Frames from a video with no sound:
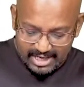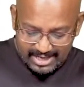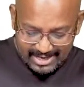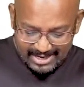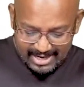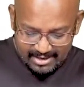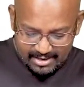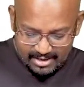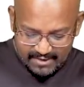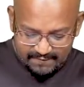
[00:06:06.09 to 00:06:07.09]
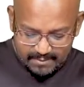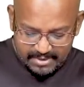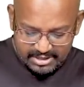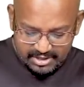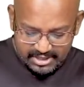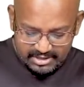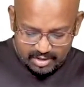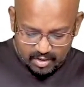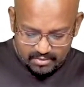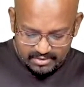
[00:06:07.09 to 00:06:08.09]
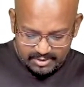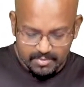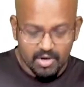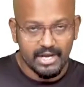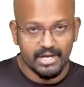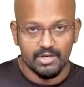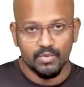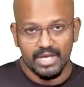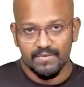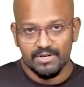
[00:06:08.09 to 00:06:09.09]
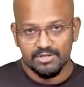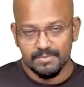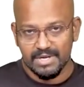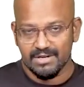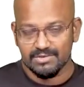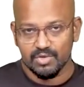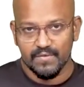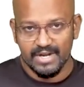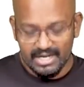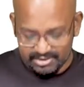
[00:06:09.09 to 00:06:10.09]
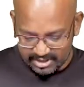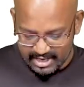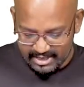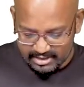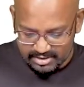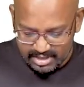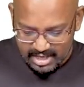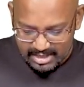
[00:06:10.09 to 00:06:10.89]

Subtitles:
and again, if a patient is not responding to even triptans or even NSAIDs,